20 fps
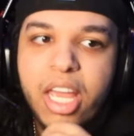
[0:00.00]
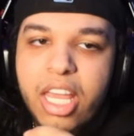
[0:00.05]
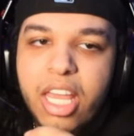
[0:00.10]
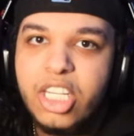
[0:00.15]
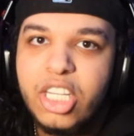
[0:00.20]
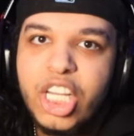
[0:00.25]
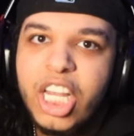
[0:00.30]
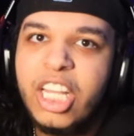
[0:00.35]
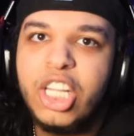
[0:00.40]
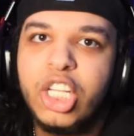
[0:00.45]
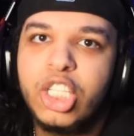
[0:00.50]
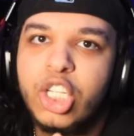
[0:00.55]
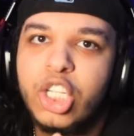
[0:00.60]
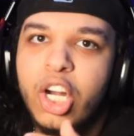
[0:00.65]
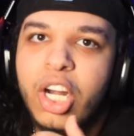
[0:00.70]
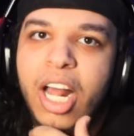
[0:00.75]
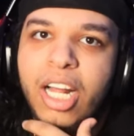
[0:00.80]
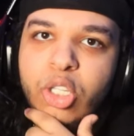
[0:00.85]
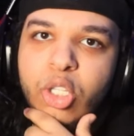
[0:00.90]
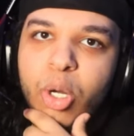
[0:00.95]
she ain't deserve
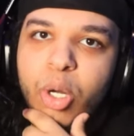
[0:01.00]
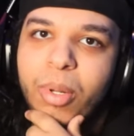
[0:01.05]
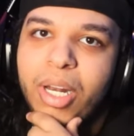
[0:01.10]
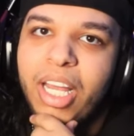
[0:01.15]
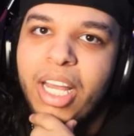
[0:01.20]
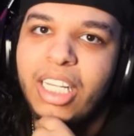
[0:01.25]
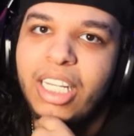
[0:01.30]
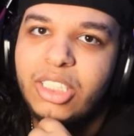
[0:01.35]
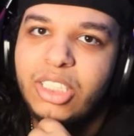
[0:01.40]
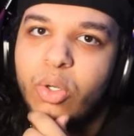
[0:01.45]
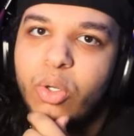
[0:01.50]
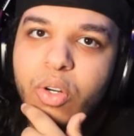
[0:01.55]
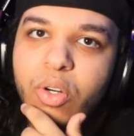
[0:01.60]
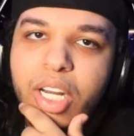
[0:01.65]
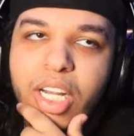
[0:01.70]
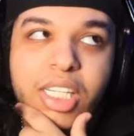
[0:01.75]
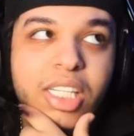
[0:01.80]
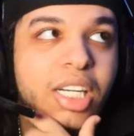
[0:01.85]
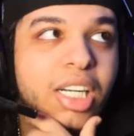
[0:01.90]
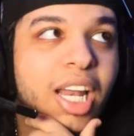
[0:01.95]
that, though, but like that's still
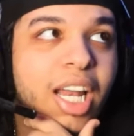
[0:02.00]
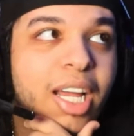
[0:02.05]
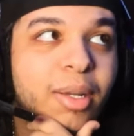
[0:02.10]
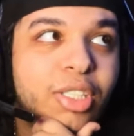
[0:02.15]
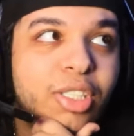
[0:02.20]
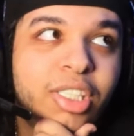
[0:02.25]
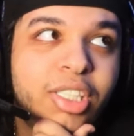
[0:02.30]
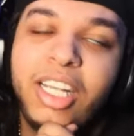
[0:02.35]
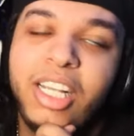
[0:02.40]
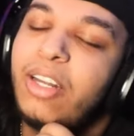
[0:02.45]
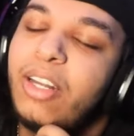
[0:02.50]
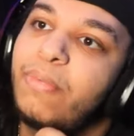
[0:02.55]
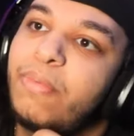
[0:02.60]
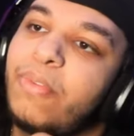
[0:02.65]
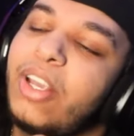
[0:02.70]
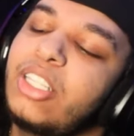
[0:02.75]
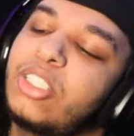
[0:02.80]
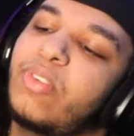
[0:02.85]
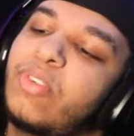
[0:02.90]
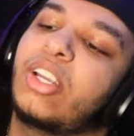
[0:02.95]
crazy, though. Like shit in the
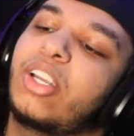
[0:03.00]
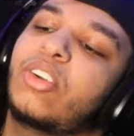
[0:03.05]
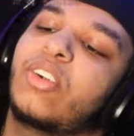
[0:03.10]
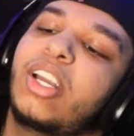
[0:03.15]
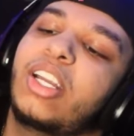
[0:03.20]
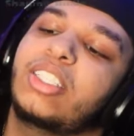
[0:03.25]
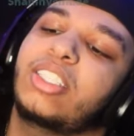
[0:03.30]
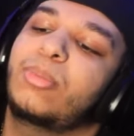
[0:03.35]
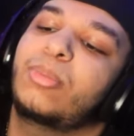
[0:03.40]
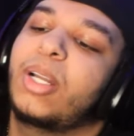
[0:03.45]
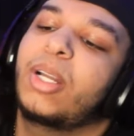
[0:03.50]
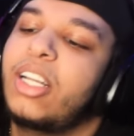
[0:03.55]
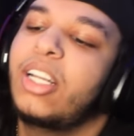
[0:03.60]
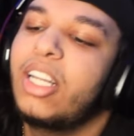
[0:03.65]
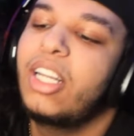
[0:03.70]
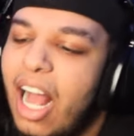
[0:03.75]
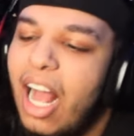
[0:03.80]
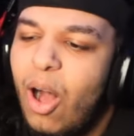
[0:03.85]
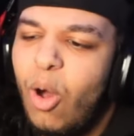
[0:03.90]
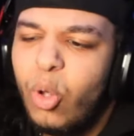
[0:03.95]
face fake crazy, bro.
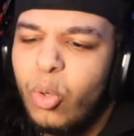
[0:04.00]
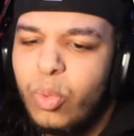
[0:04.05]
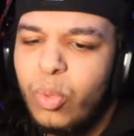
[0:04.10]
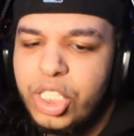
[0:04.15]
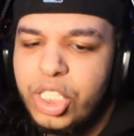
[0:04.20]
How old was she?